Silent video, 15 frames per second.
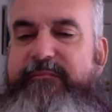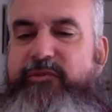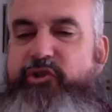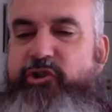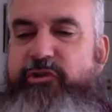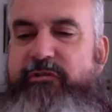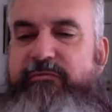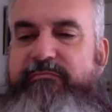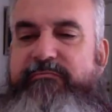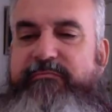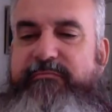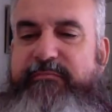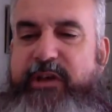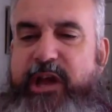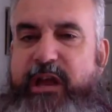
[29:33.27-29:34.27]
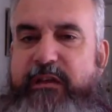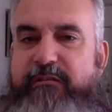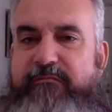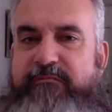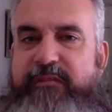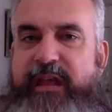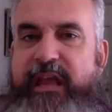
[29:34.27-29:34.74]
too, but
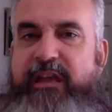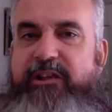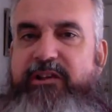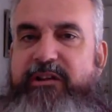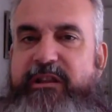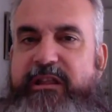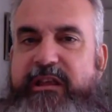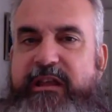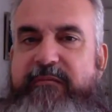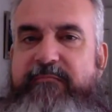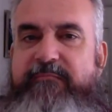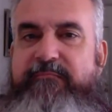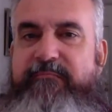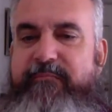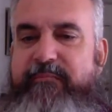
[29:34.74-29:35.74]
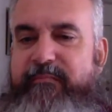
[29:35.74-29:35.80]
they include the